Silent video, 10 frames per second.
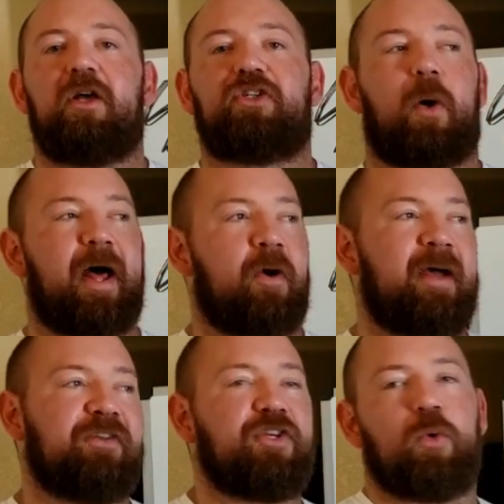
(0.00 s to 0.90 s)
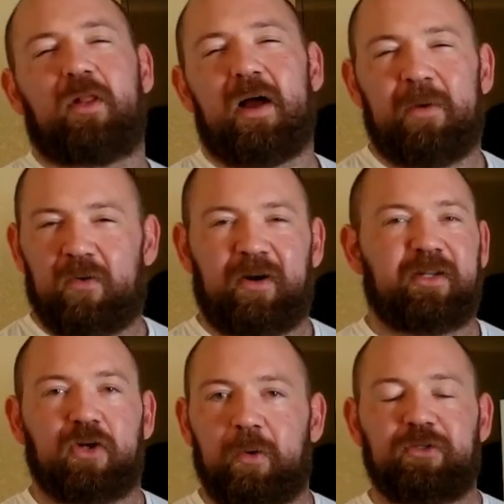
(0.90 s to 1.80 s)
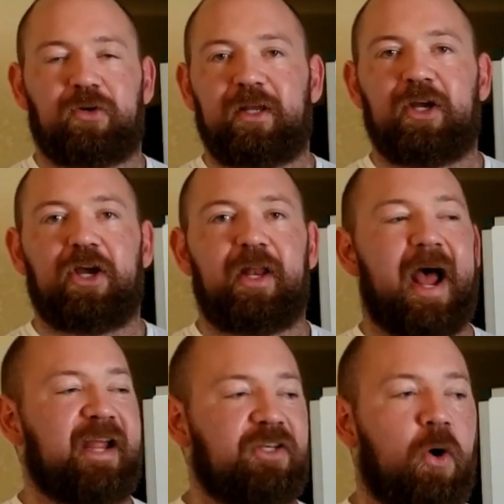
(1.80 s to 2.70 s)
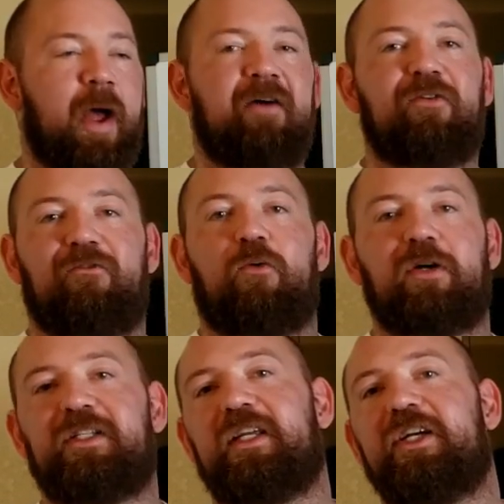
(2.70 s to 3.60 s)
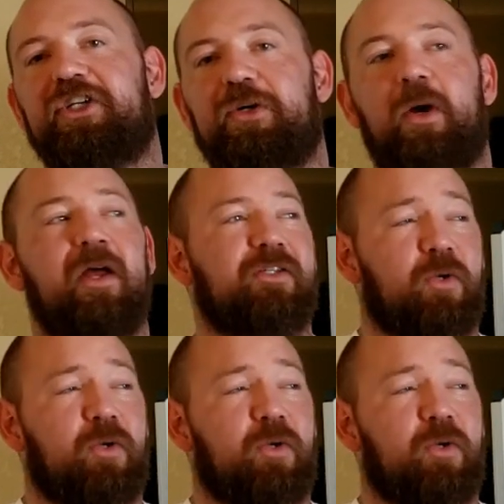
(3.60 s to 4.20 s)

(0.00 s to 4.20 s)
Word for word: So I don't have to do a lot. My overhead's always really good. I don't have to force the issue.